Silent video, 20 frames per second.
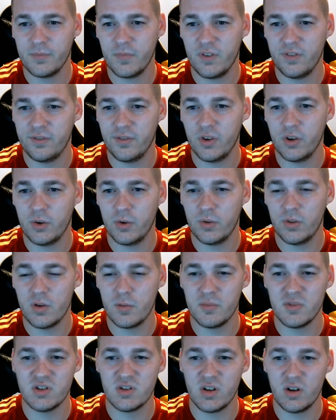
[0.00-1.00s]
view the
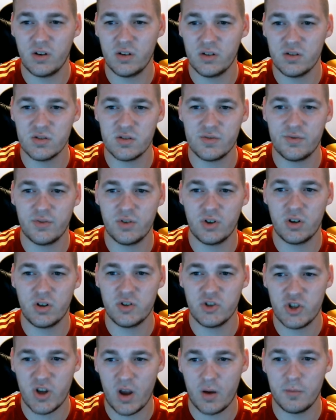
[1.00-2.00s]
materials for
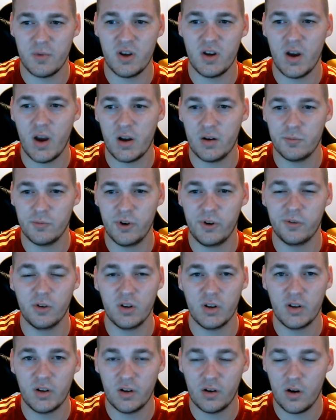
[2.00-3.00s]
enchantment, item
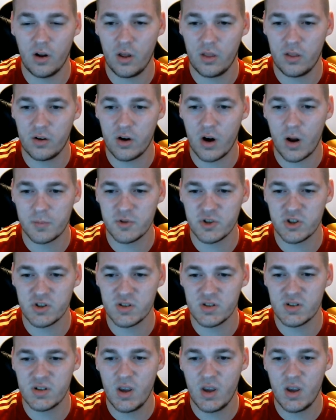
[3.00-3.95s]
rerolling, and other options.